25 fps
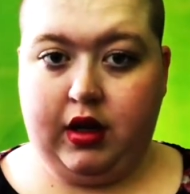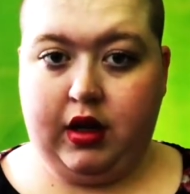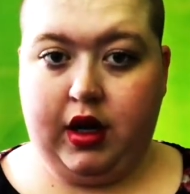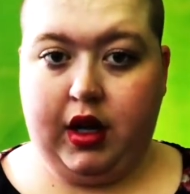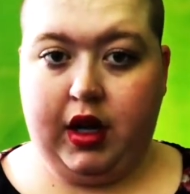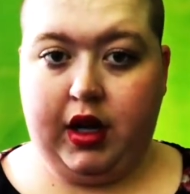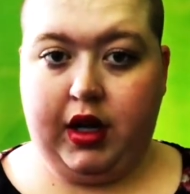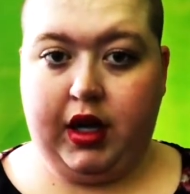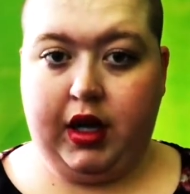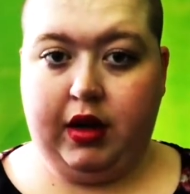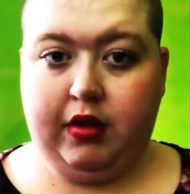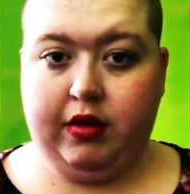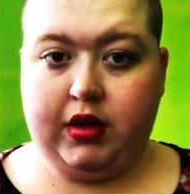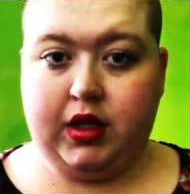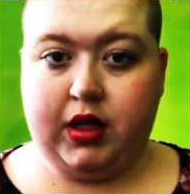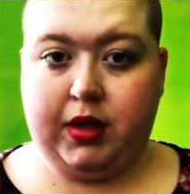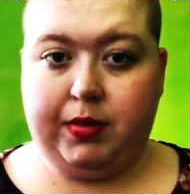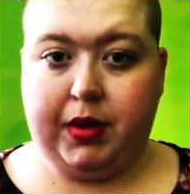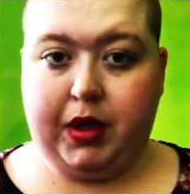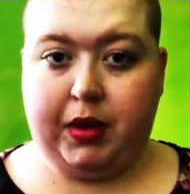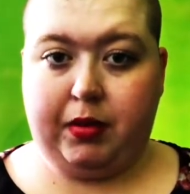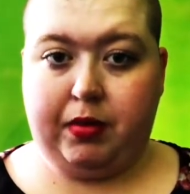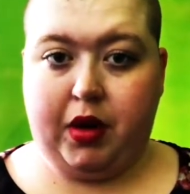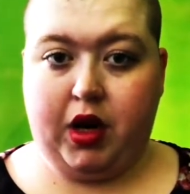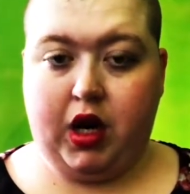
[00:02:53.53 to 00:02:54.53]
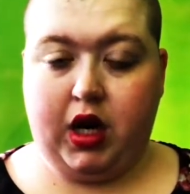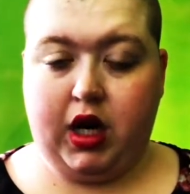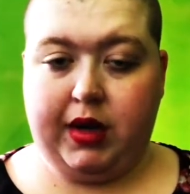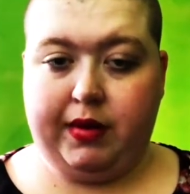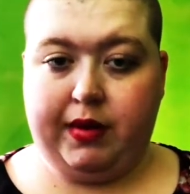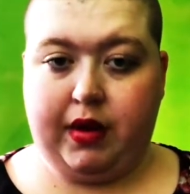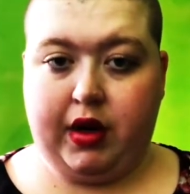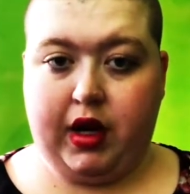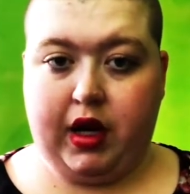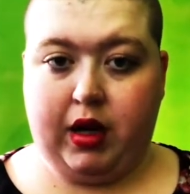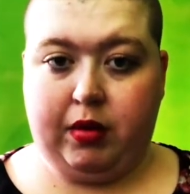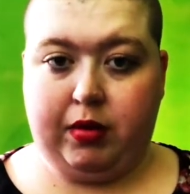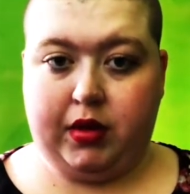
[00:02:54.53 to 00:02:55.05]
and he was a big part
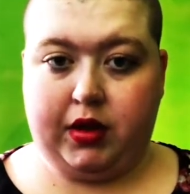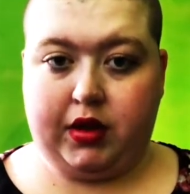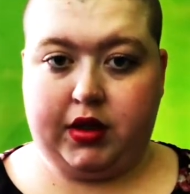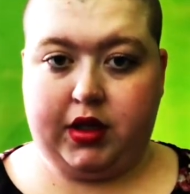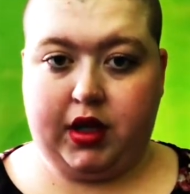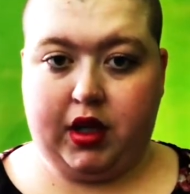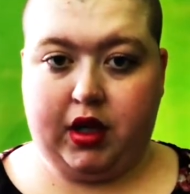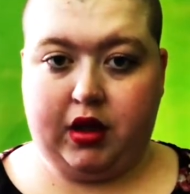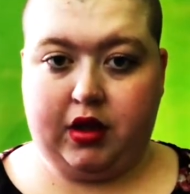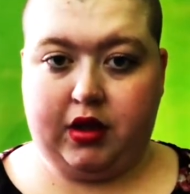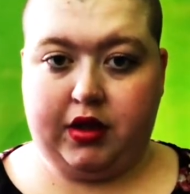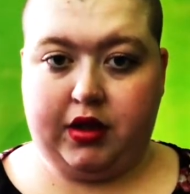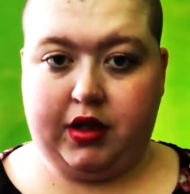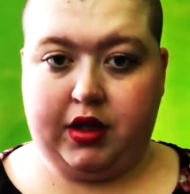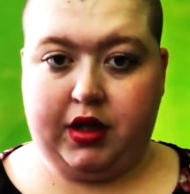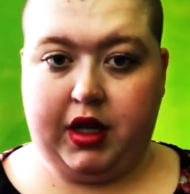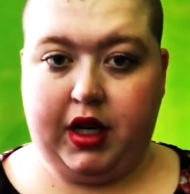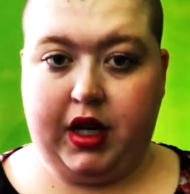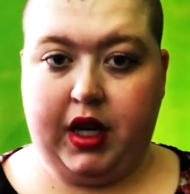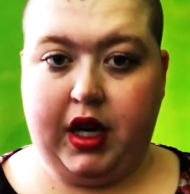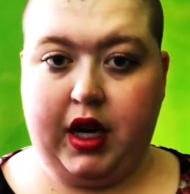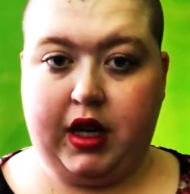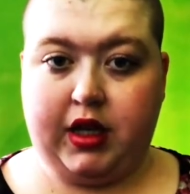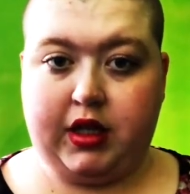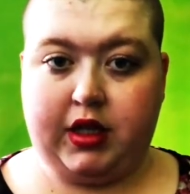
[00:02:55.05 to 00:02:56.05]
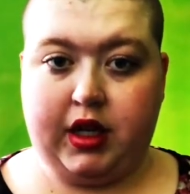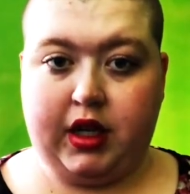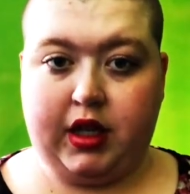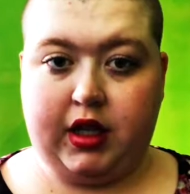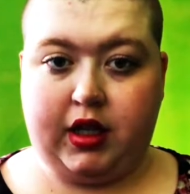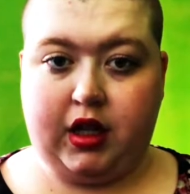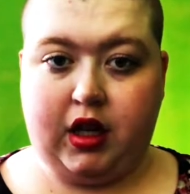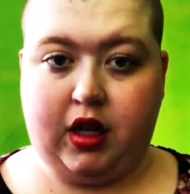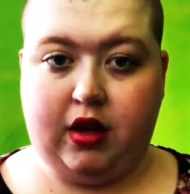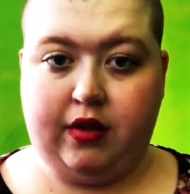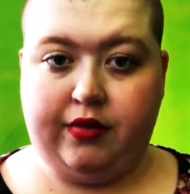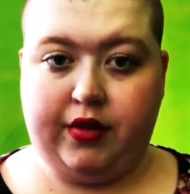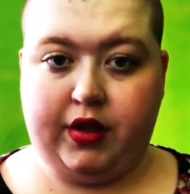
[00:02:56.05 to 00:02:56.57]
about iBooks Author. He actually had a
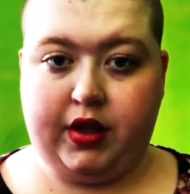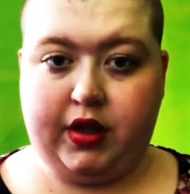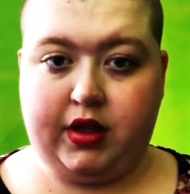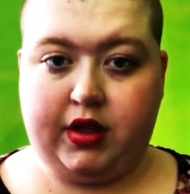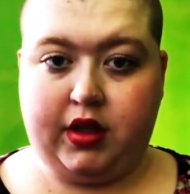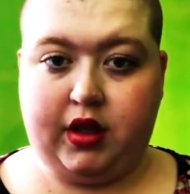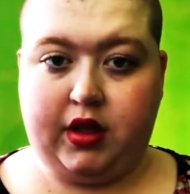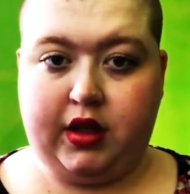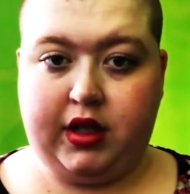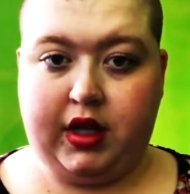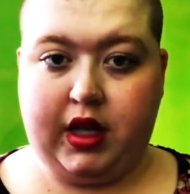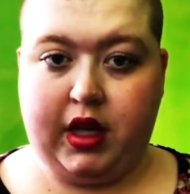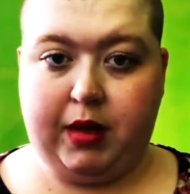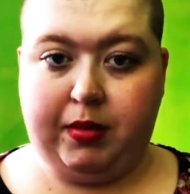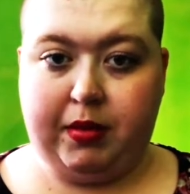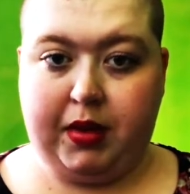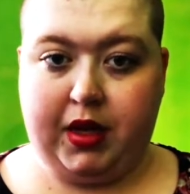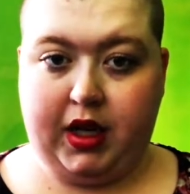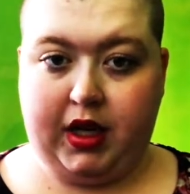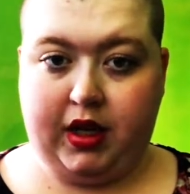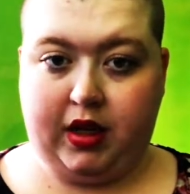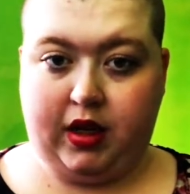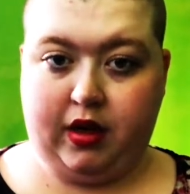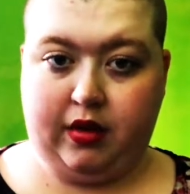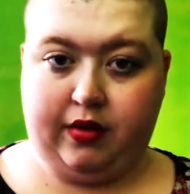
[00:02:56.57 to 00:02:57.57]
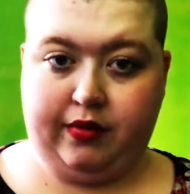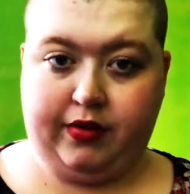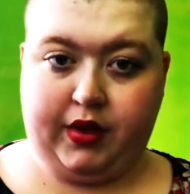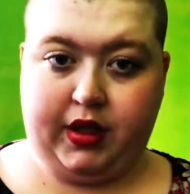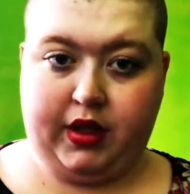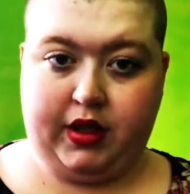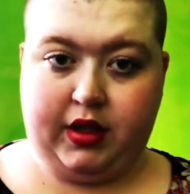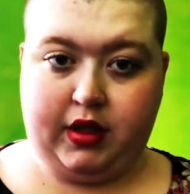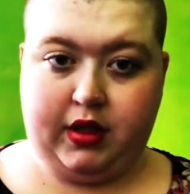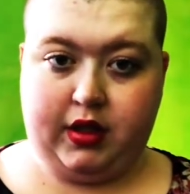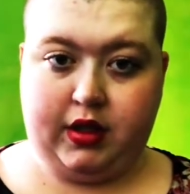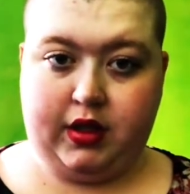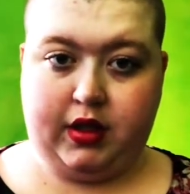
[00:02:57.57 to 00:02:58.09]
conference called the IBA
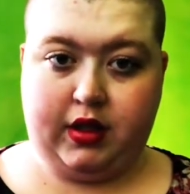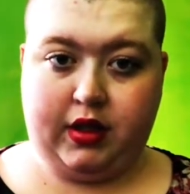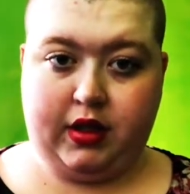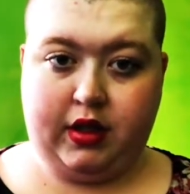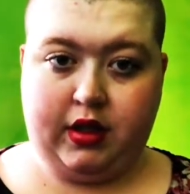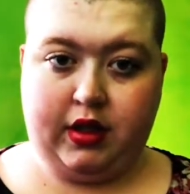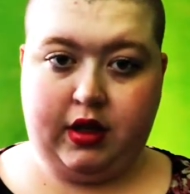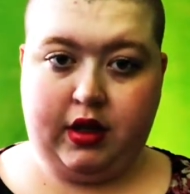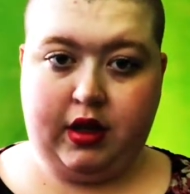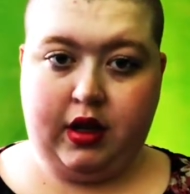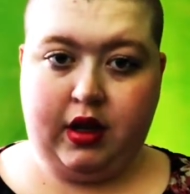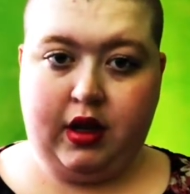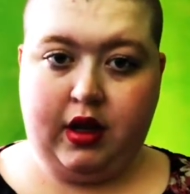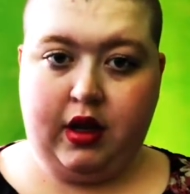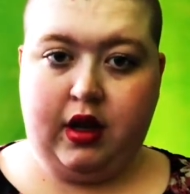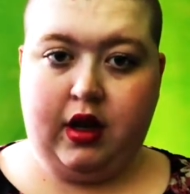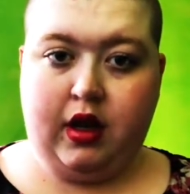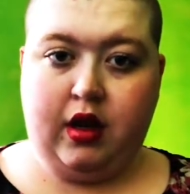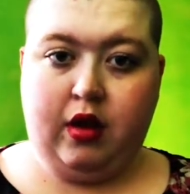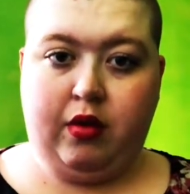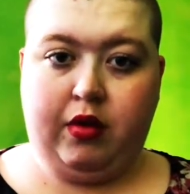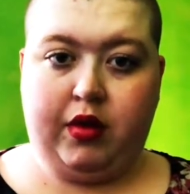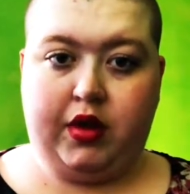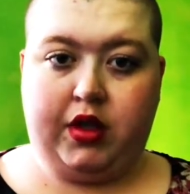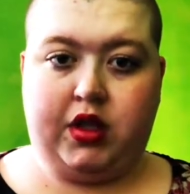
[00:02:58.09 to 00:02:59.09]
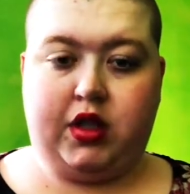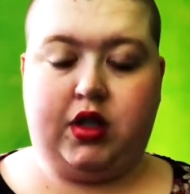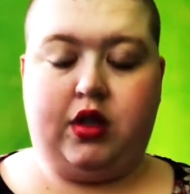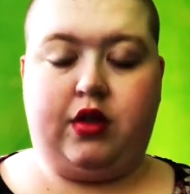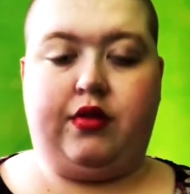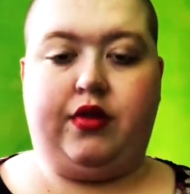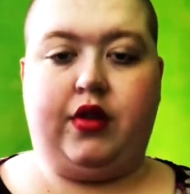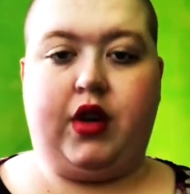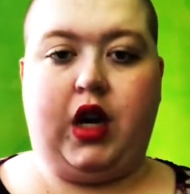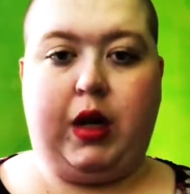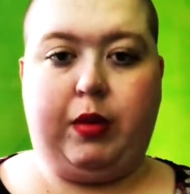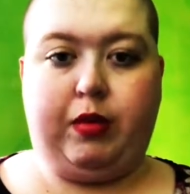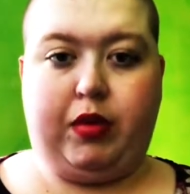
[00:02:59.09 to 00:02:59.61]
Conference, which stood
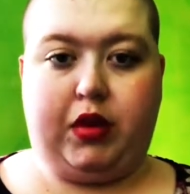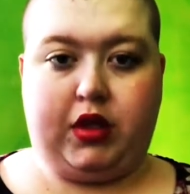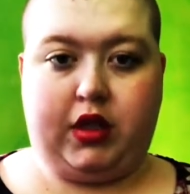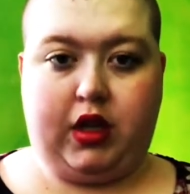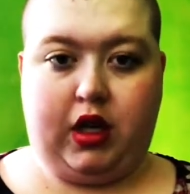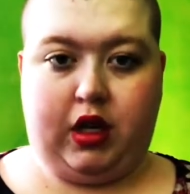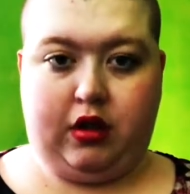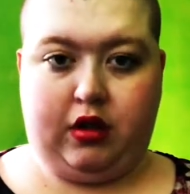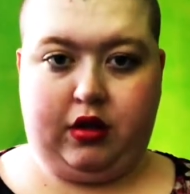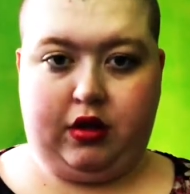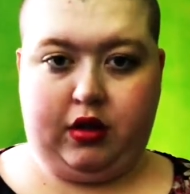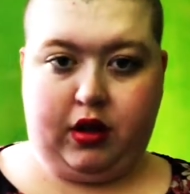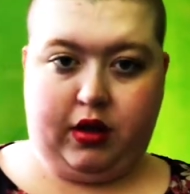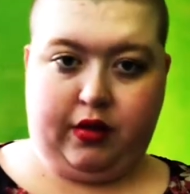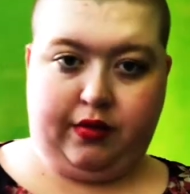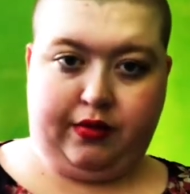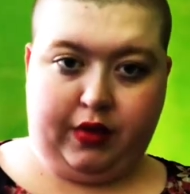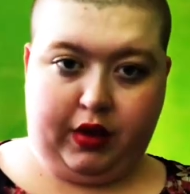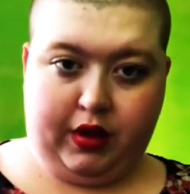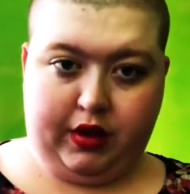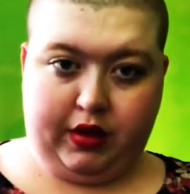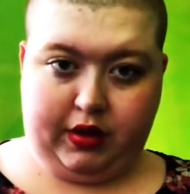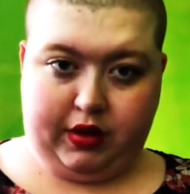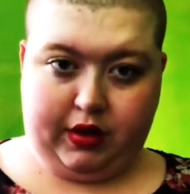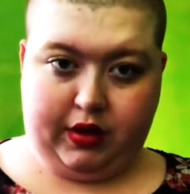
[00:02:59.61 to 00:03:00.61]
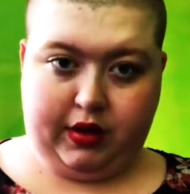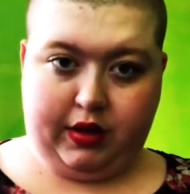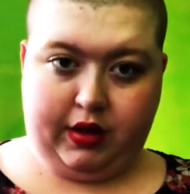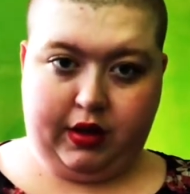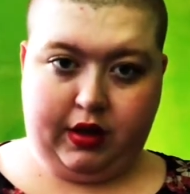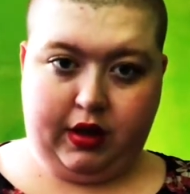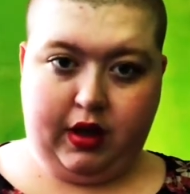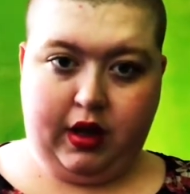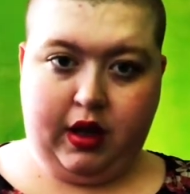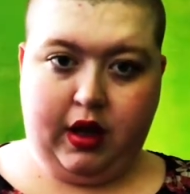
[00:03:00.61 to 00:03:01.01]
for iBooks Author Conference.